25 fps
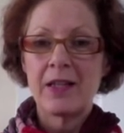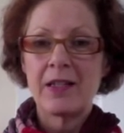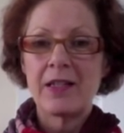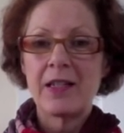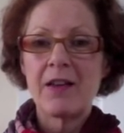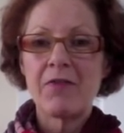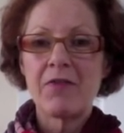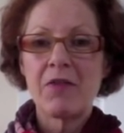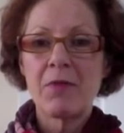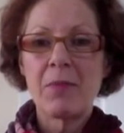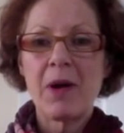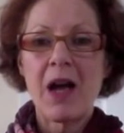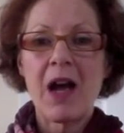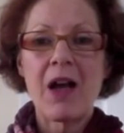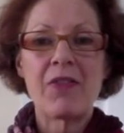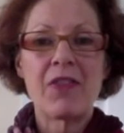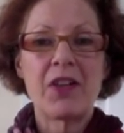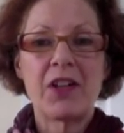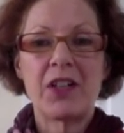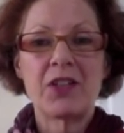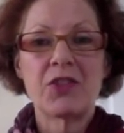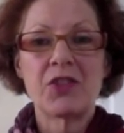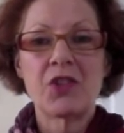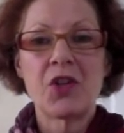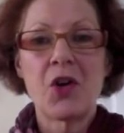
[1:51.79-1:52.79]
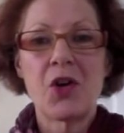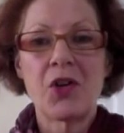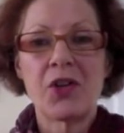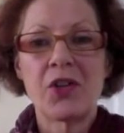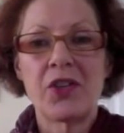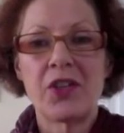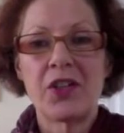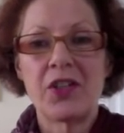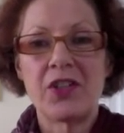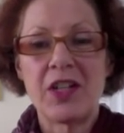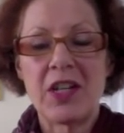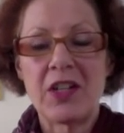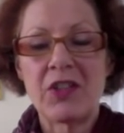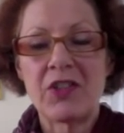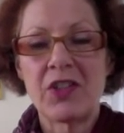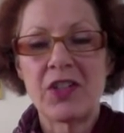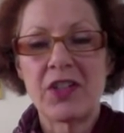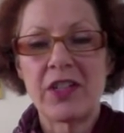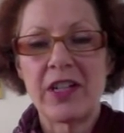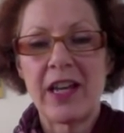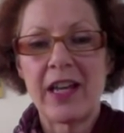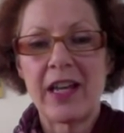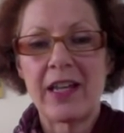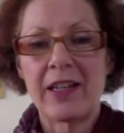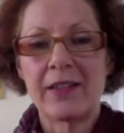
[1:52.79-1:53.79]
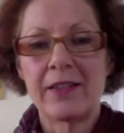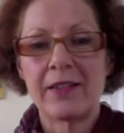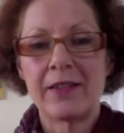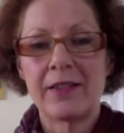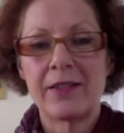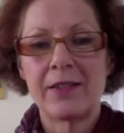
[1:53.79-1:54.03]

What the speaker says: Never mind that it's hotter than yesterday.